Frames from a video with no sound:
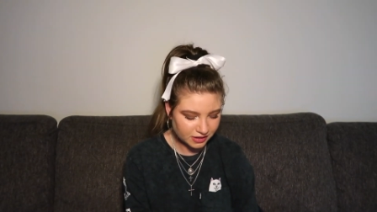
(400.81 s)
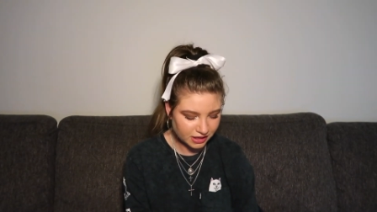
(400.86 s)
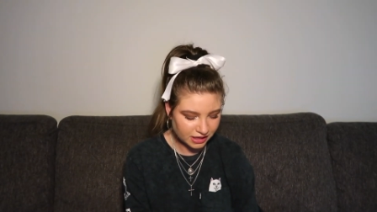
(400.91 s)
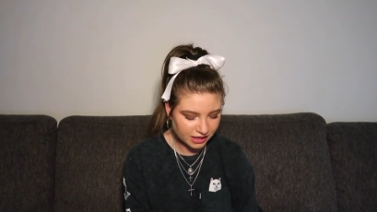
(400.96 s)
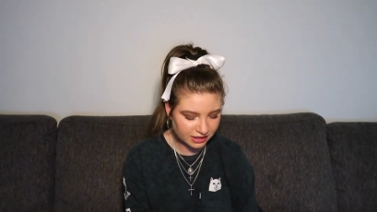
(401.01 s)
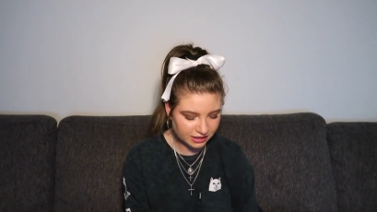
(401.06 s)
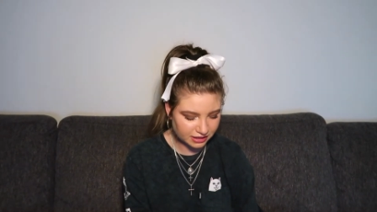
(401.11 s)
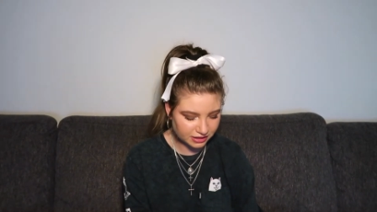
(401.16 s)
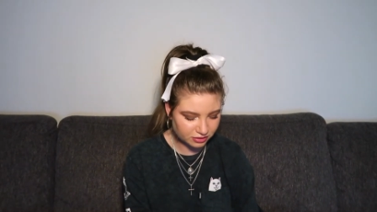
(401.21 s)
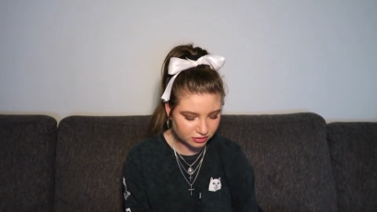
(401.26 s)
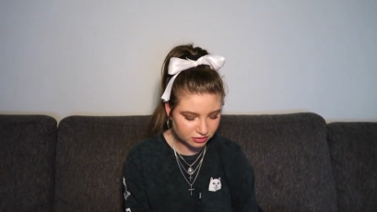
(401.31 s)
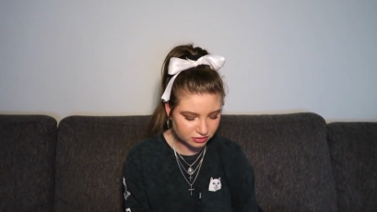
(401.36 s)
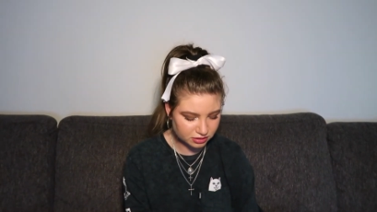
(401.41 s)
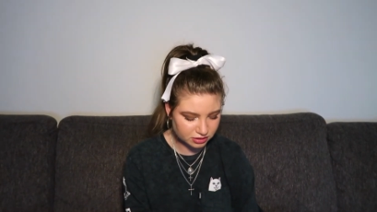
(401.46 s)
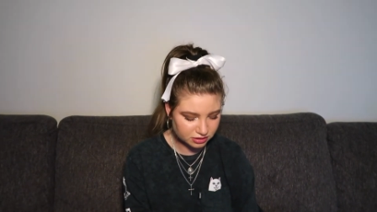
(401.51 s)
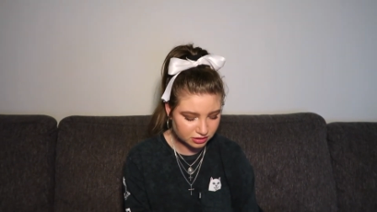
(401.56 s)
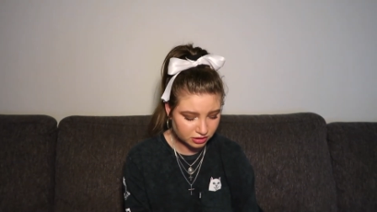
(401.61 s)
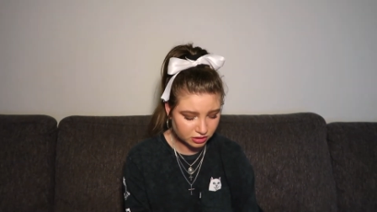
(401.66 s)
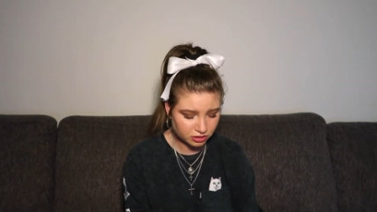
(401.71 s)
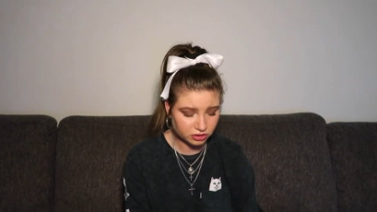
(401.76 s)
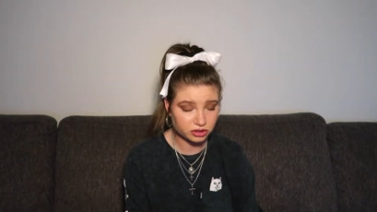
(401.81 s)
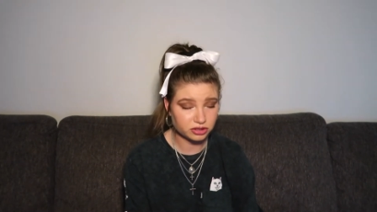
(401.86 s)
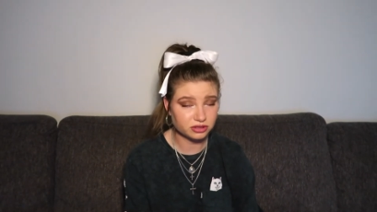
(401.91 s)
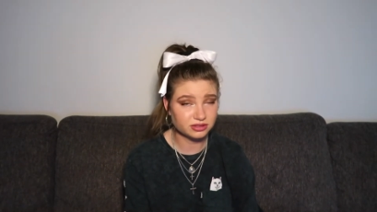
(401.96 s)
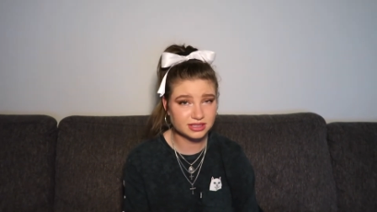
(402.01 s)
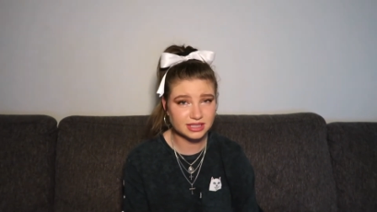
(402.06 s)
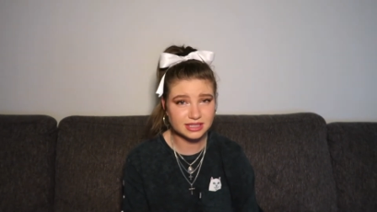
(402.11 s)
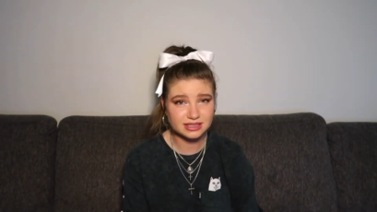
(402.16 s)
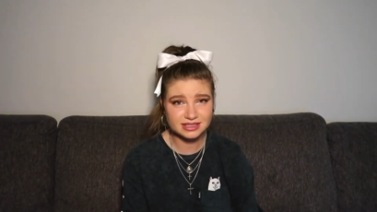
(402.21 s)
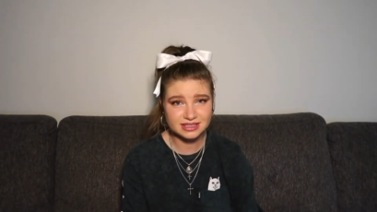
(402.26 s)
And he goes, you
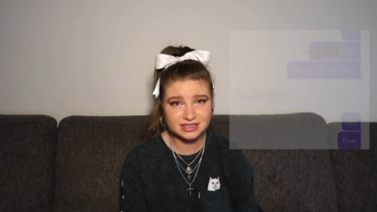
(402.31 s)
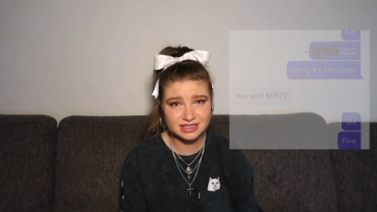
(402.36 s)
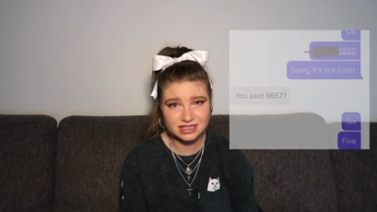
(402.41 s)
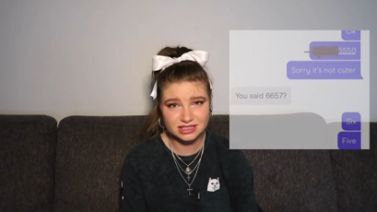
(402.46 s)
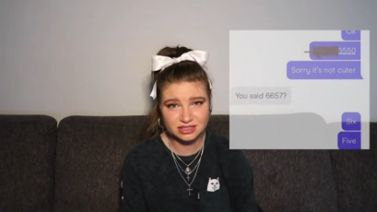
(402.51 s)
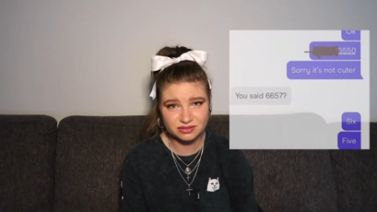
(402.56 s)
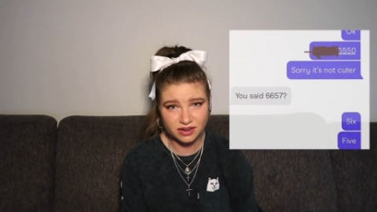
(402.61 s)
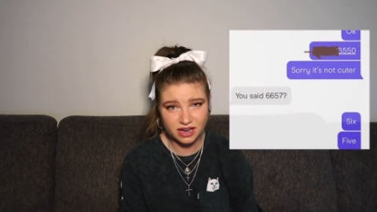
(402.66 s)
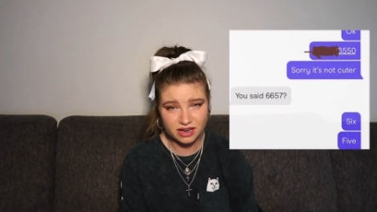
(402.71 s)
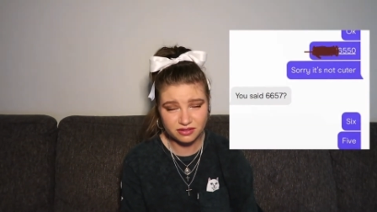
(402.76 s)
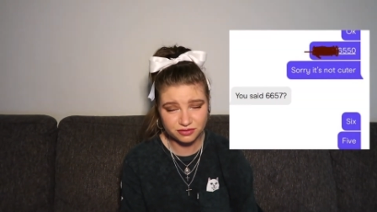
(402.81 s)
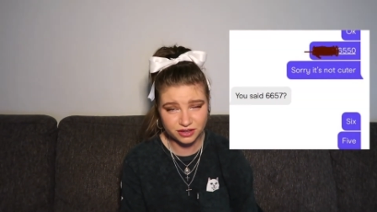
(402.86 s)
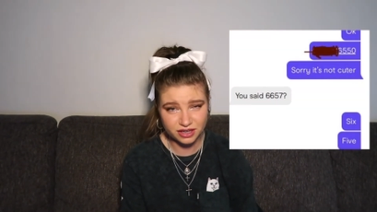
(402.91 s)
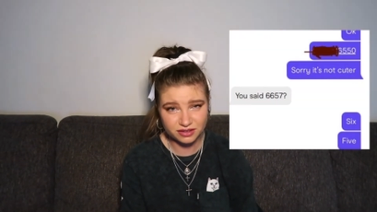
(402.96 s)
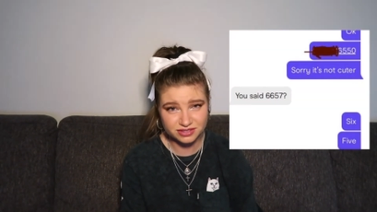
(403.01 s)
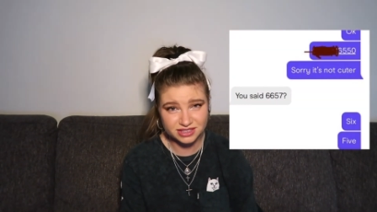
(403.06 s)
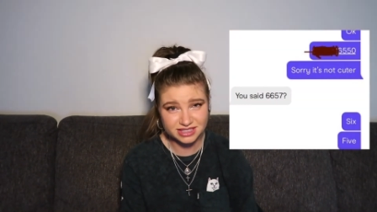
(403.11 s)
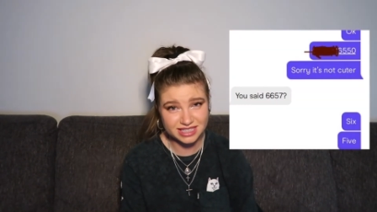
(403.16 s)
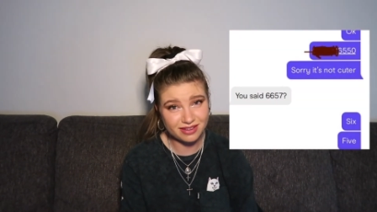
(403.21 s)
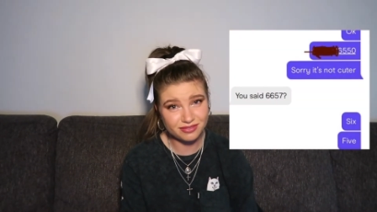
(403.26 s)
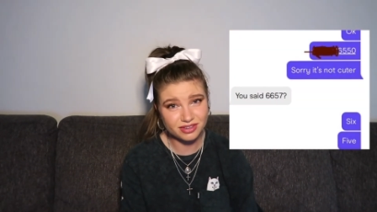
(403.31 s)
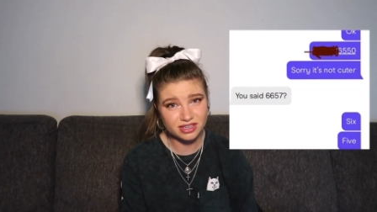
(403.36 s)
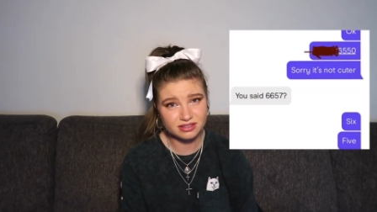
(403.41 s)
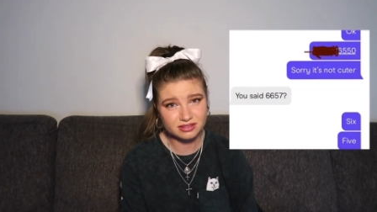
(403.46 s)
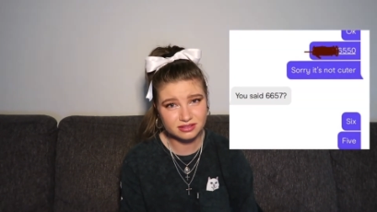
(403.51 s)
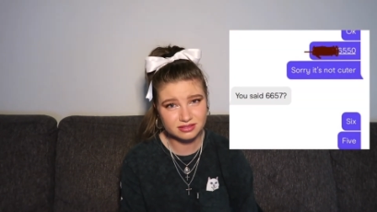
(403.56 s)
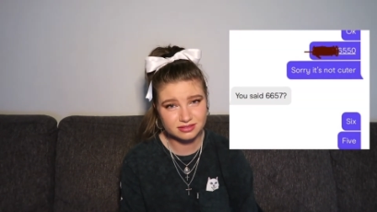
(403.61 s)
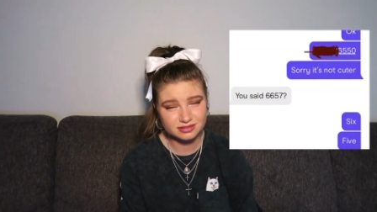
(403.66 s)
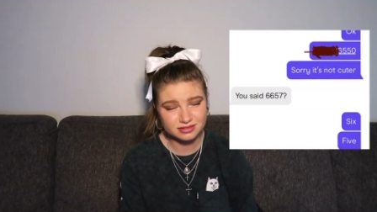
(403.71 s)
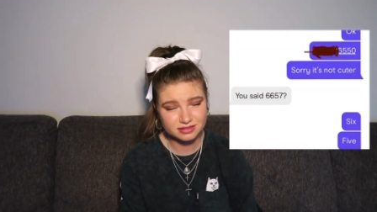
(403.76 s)
said 6557?